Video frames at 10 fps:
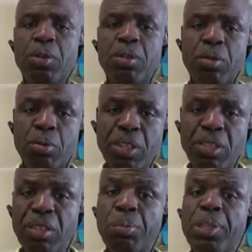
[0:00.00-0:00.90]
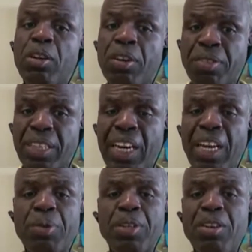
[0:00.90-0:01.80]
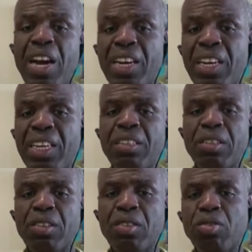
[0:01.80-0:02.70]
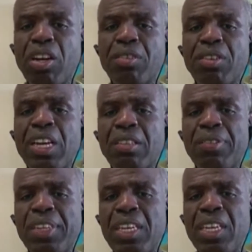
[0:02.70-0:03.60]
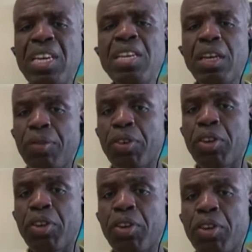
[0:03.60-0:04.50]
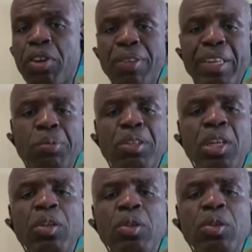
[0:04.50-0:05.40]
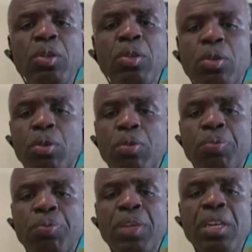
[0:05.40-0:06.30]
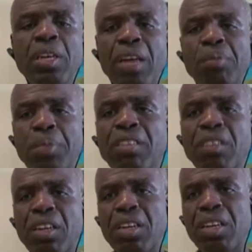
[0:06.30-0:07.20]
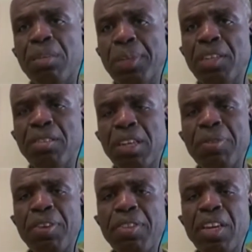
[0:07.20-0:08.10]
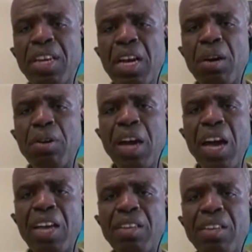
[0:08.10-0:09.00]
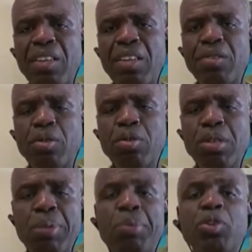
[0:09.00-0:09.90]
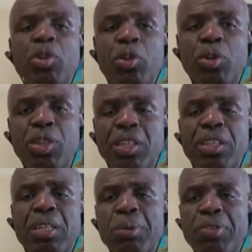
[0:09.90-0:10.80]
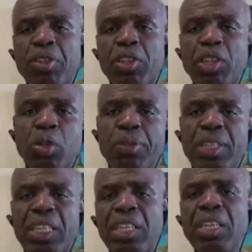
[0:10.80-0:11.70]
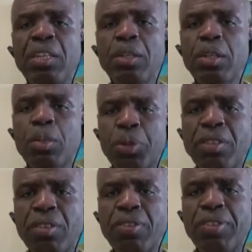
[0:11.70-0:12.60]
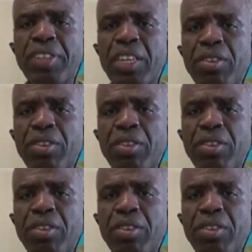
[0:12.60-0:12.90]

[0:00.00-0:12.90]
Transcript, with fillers: were reasonably offsetting when you added in the construction activity and foreign investment to a complete shutdown because everything now has to, to be put on hold until we've gotten over the, the worst of the